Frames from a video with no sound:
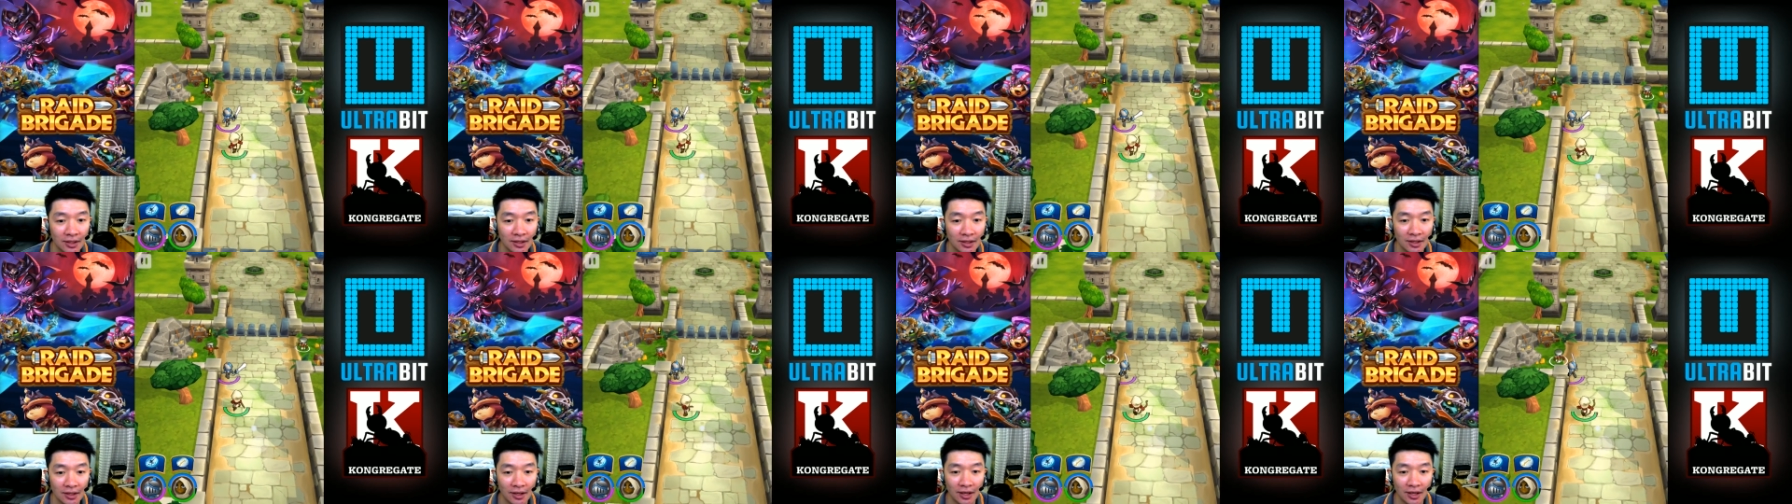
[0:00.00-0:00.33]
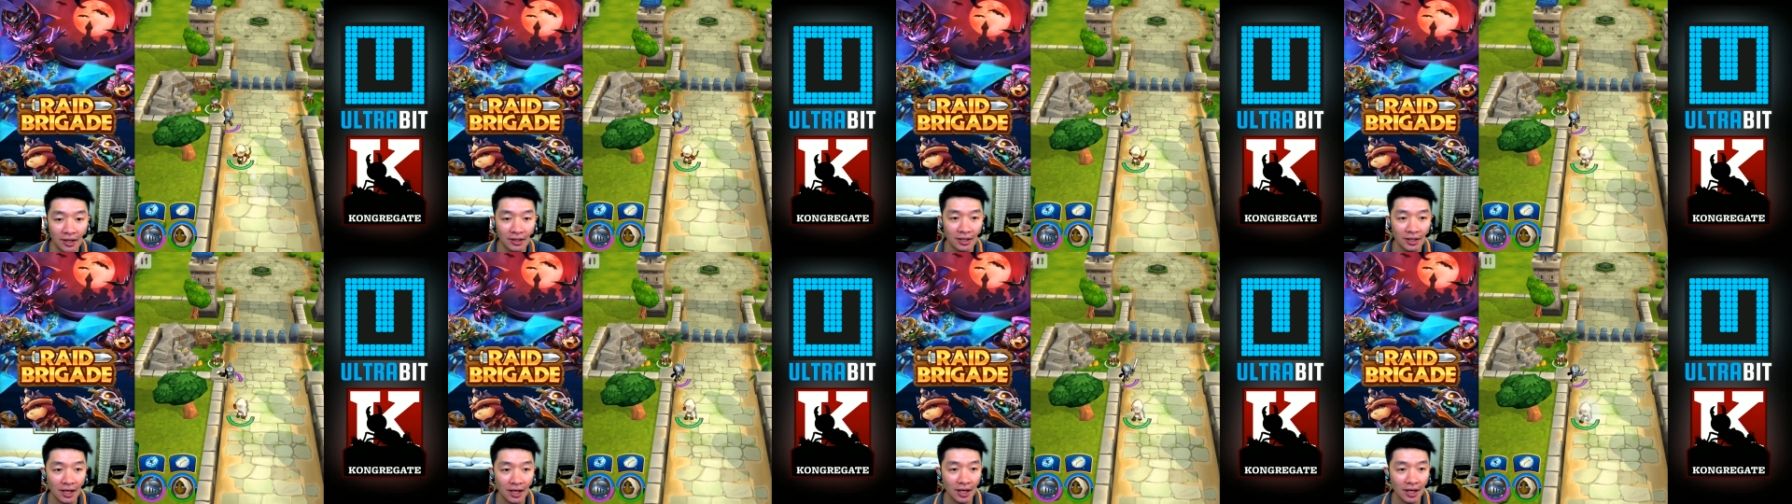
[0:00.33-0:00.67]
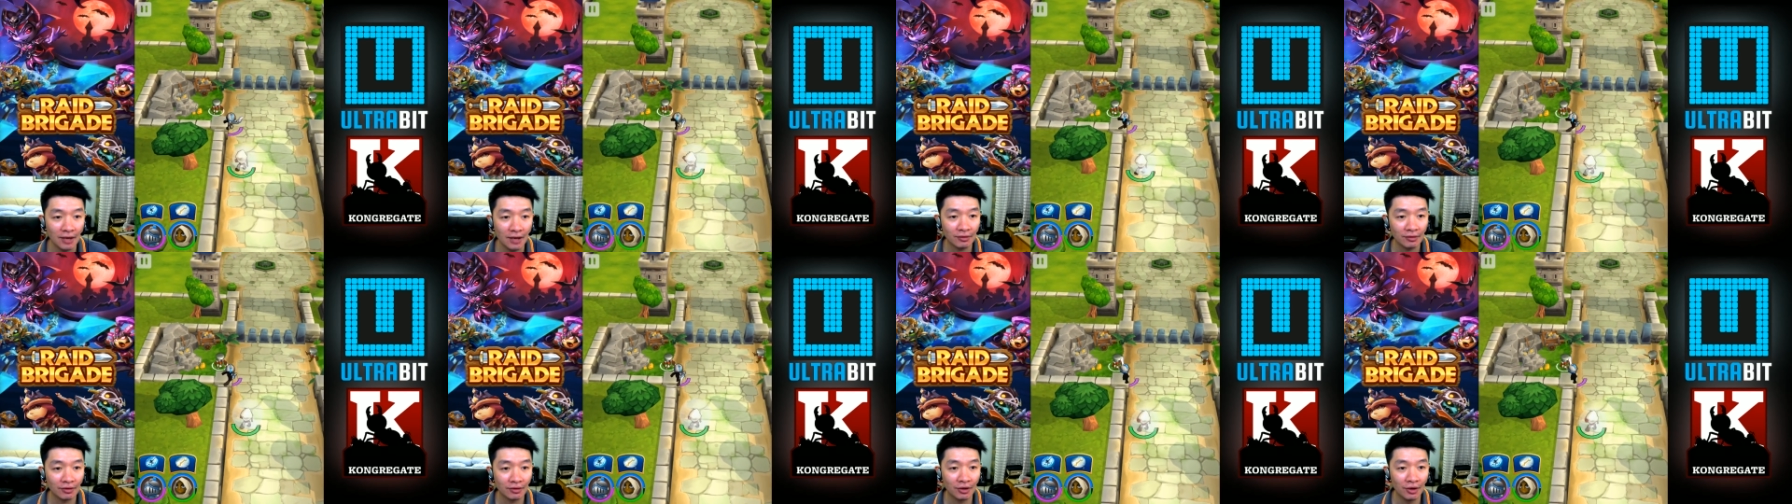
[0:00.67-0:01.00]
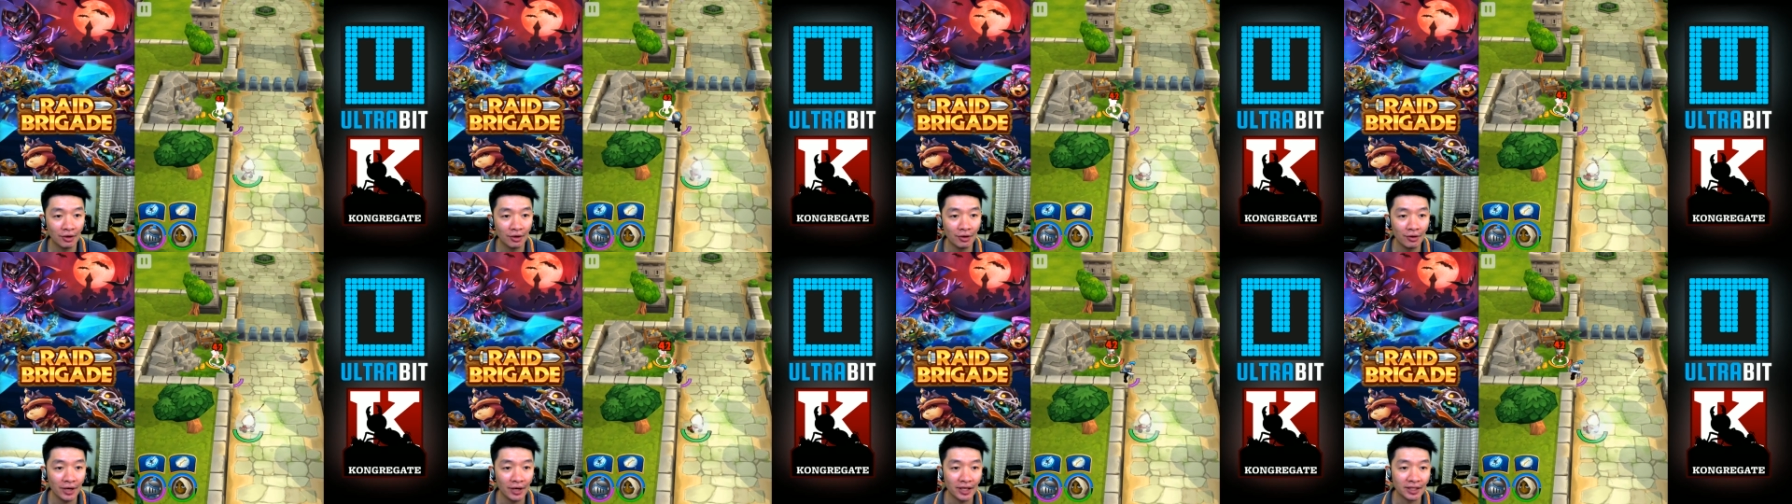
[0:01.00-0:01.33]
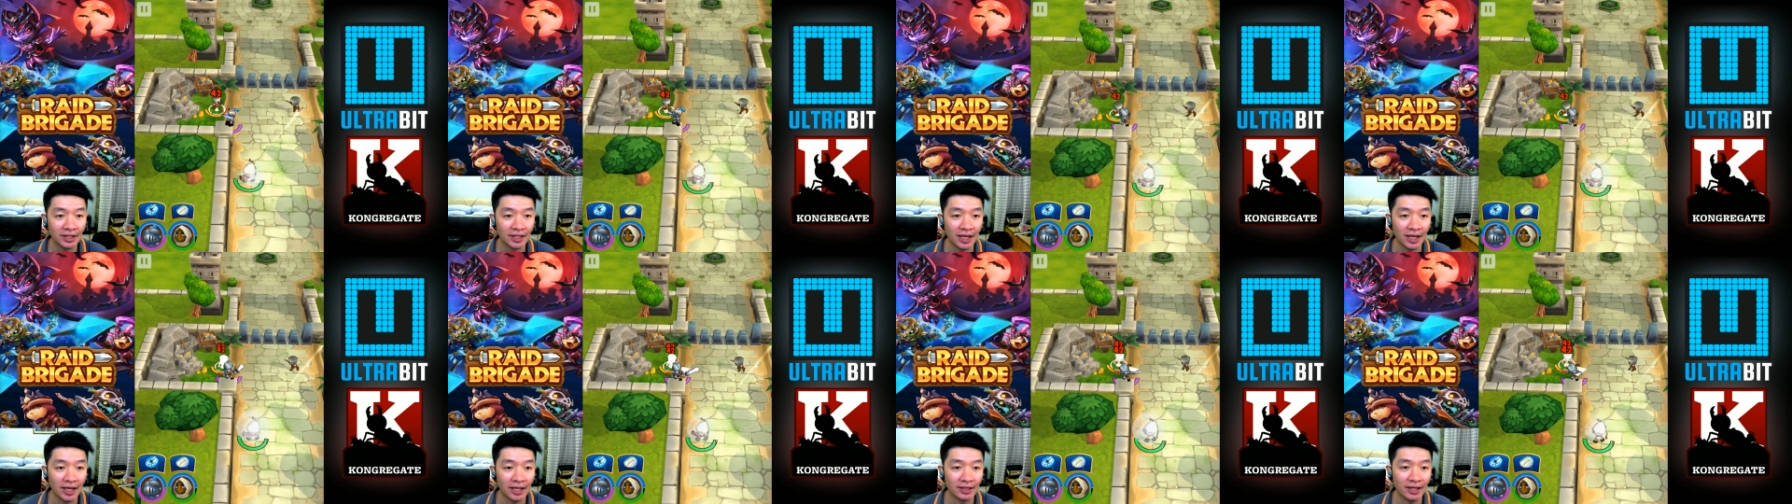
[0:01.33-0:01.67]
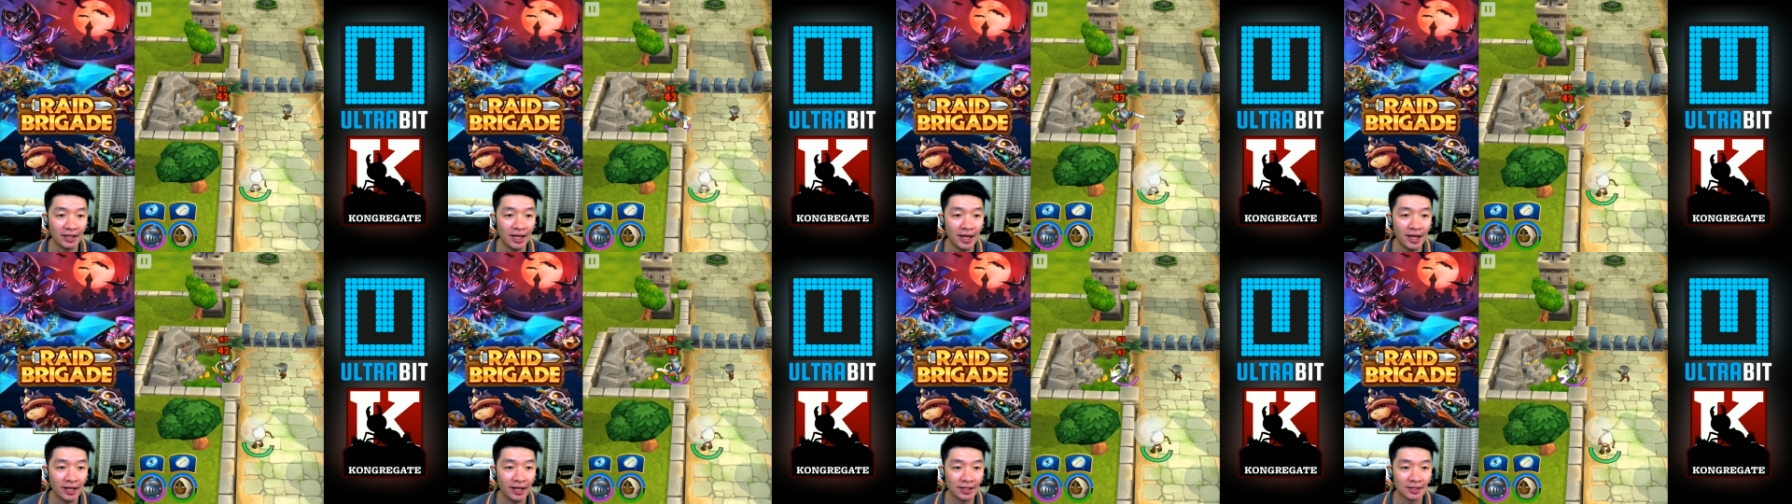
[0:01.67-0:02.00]
And now go and get
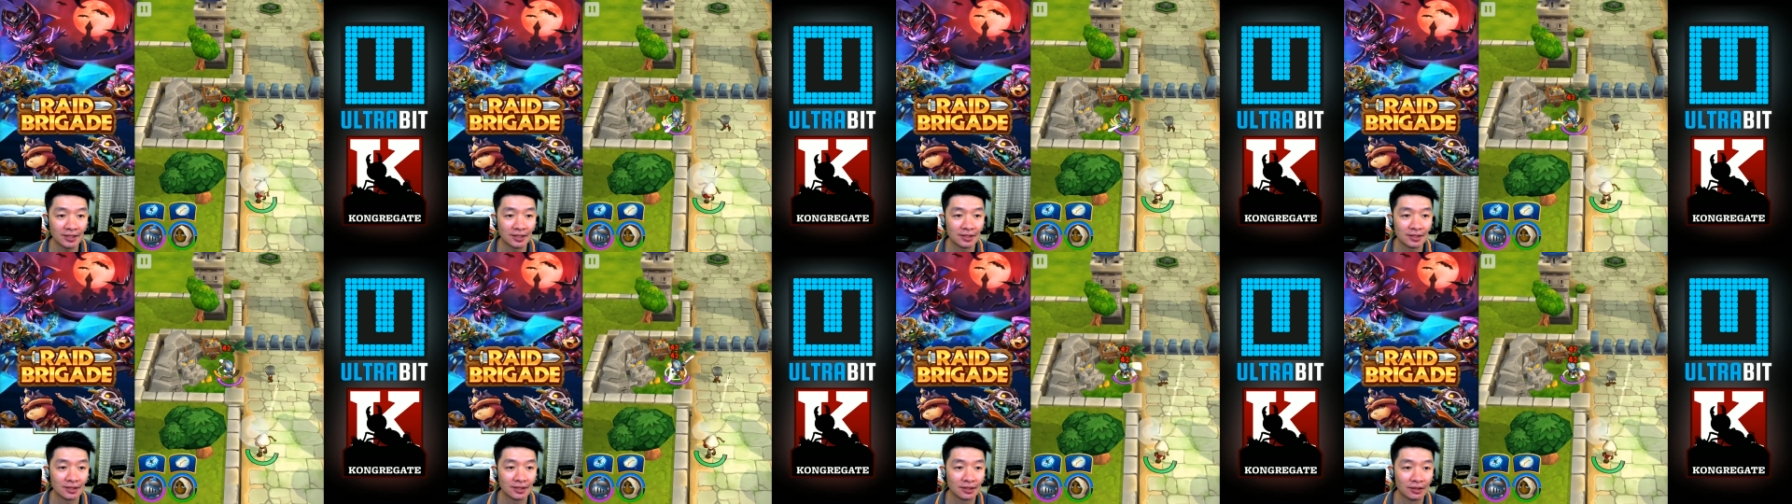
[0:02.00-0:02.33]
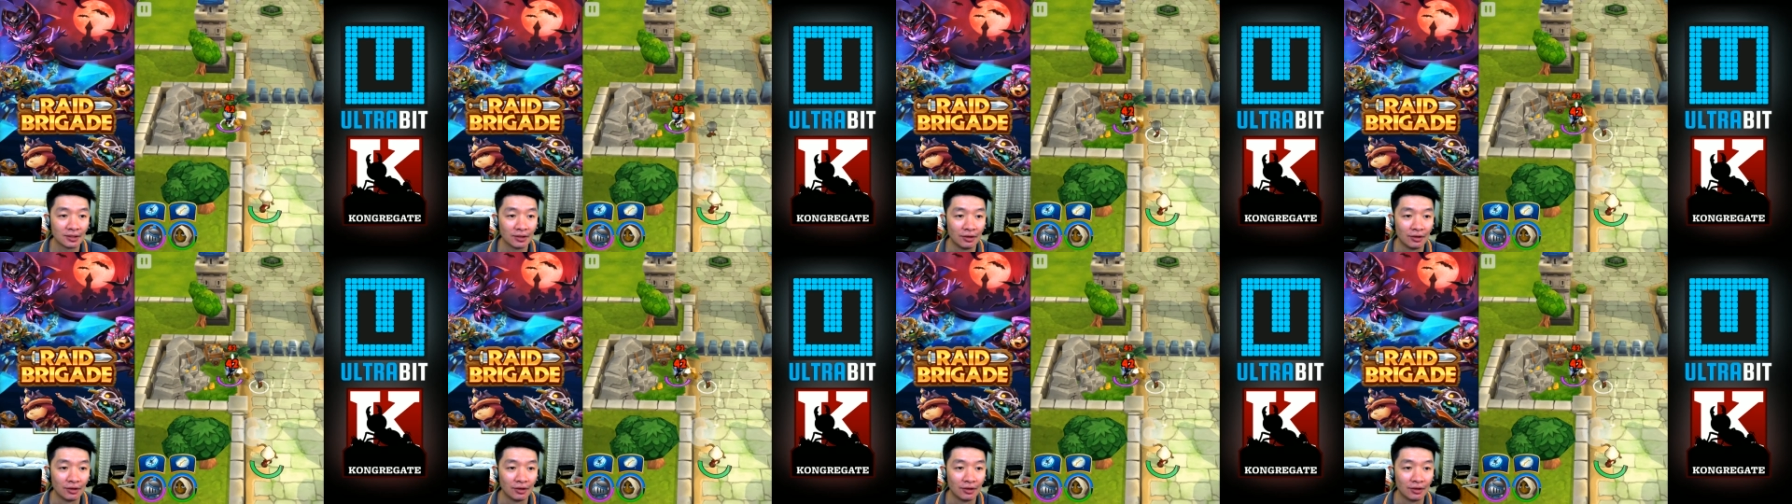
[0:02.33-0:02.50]
next.